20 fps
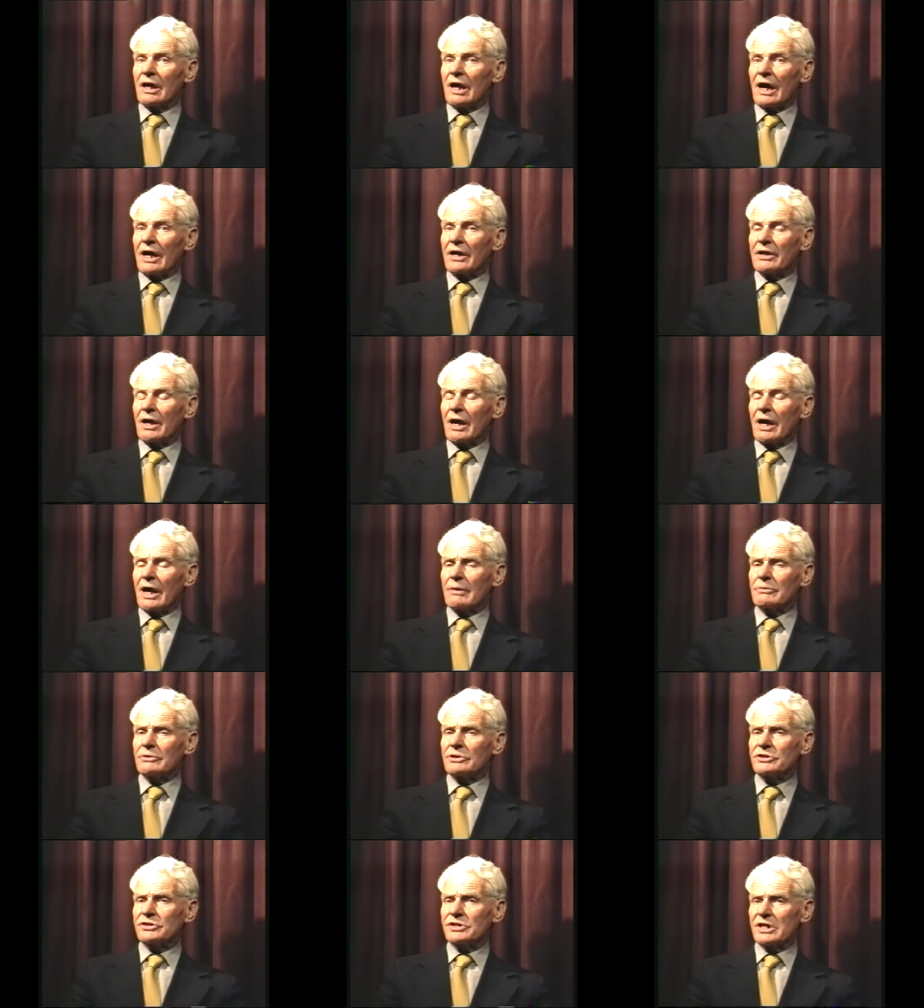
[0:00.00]
I, I
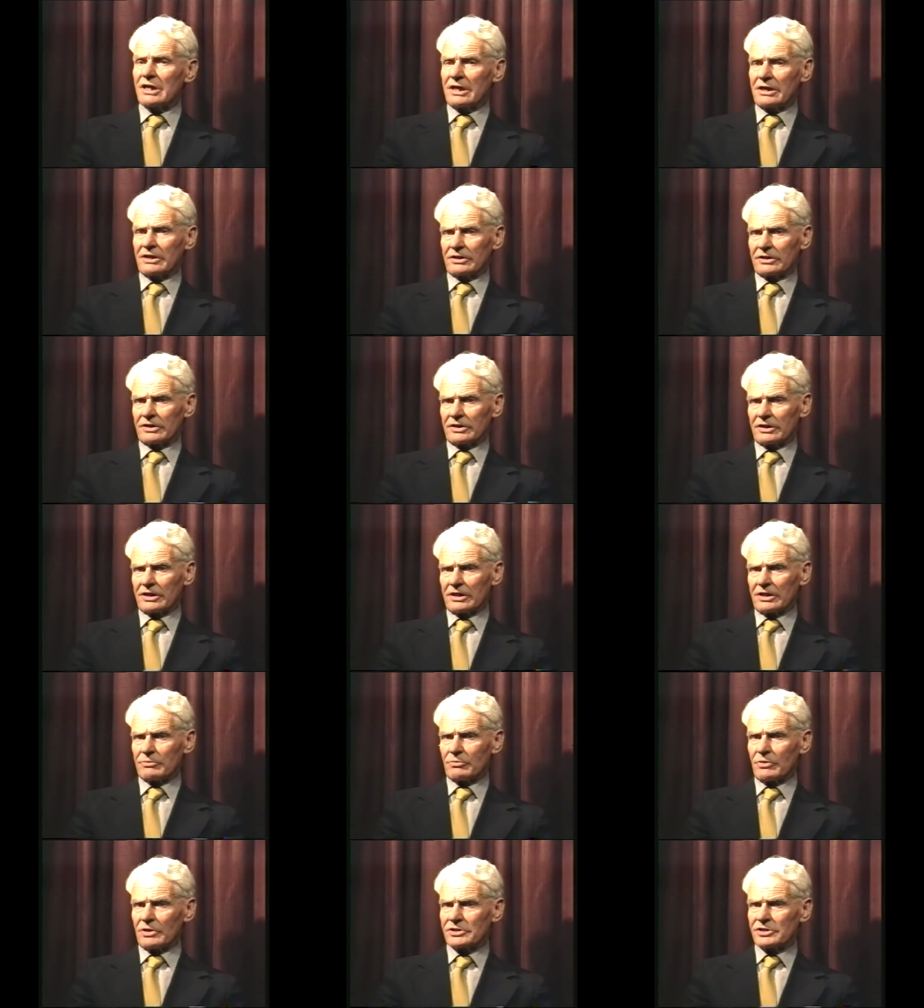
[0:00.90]
would say that
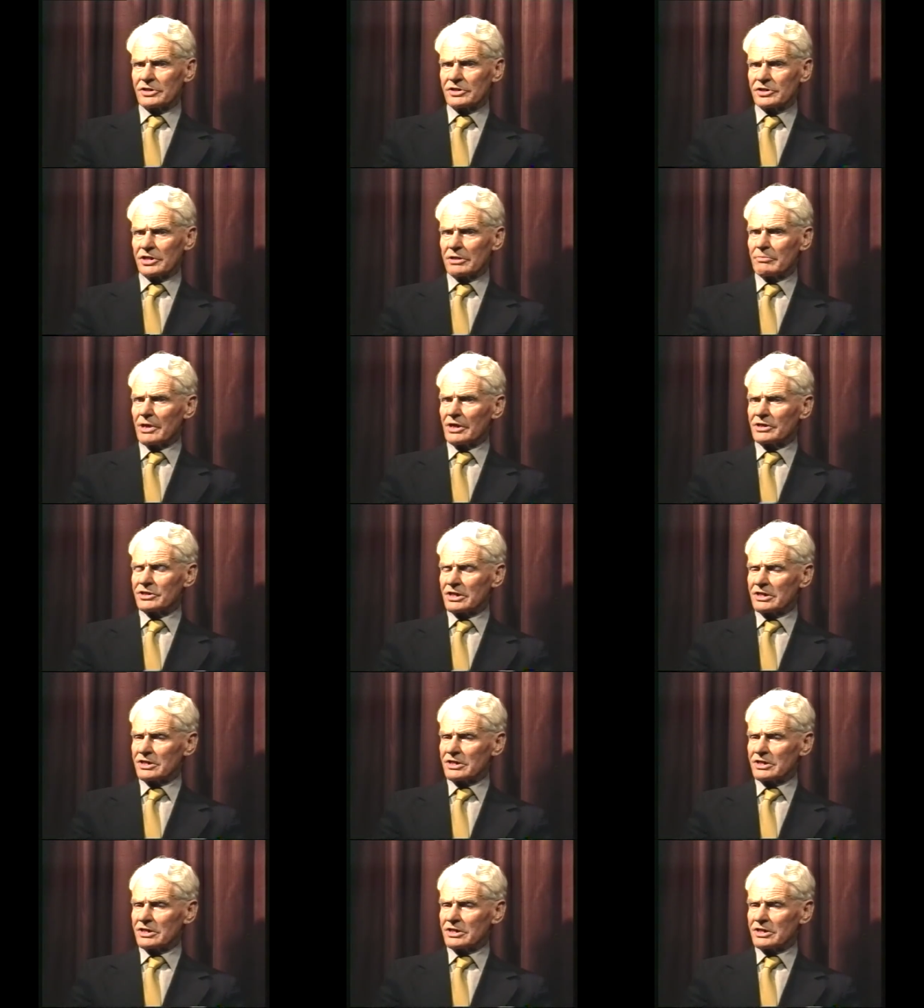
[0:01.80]
it wasn't so much